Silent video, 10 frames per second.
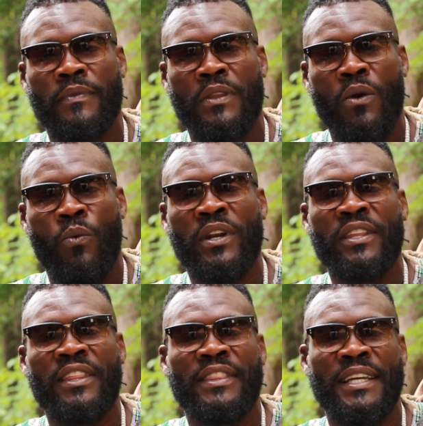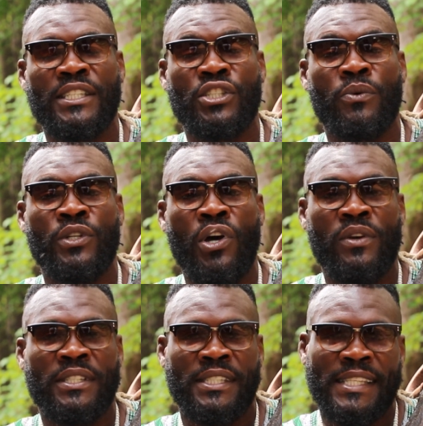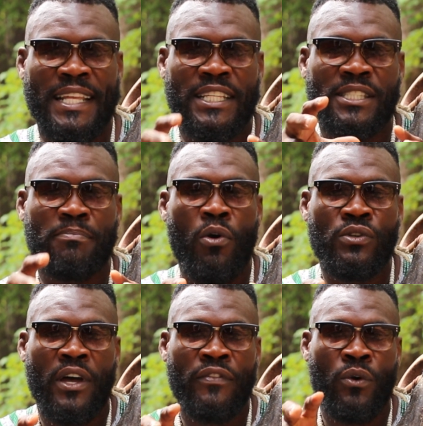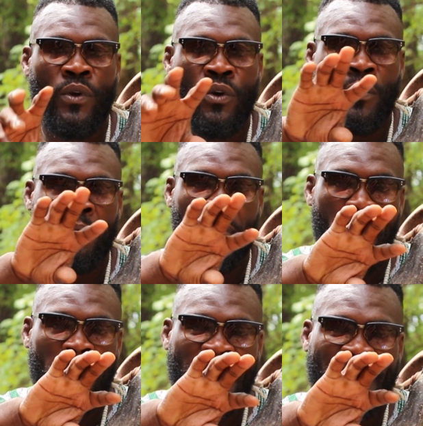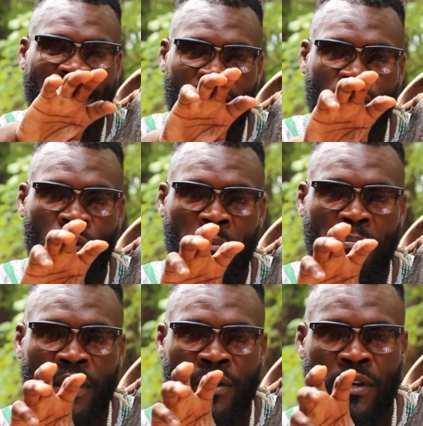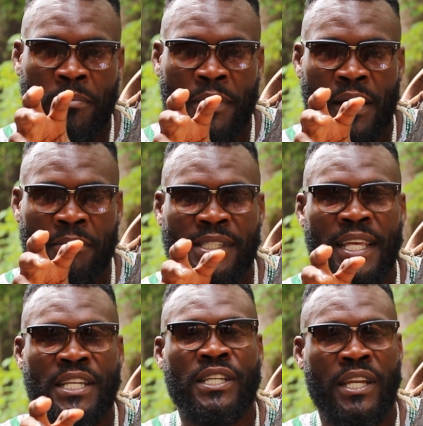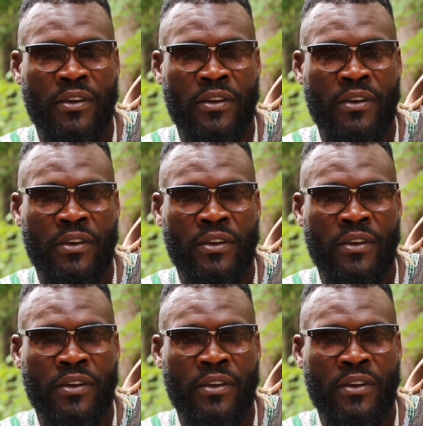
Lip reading: one of the things that you would notice is that the spokes on the wheel would begin to appear to become stationary,